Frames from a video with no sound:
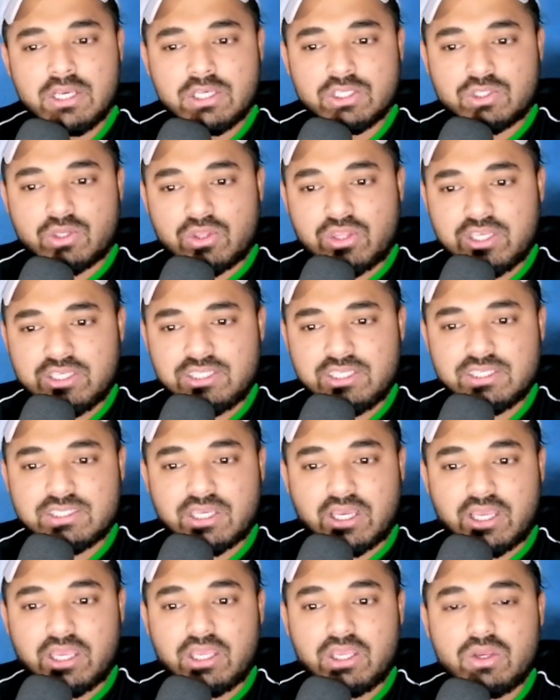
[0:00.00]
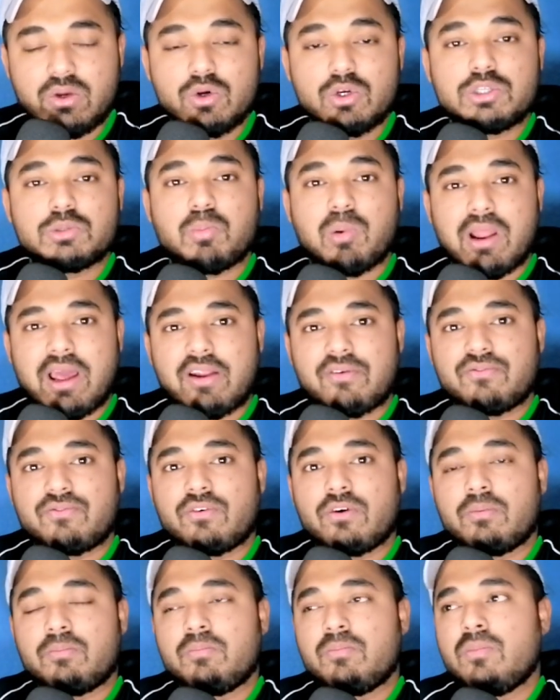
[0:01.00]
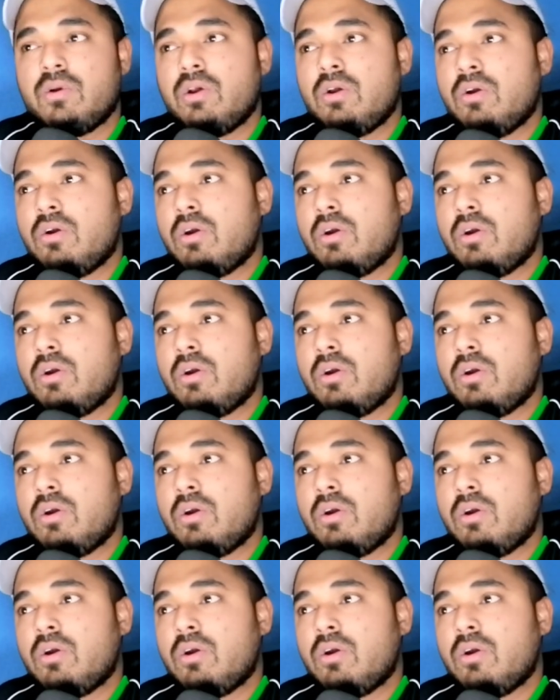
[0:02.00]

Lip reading: So this is a huge platform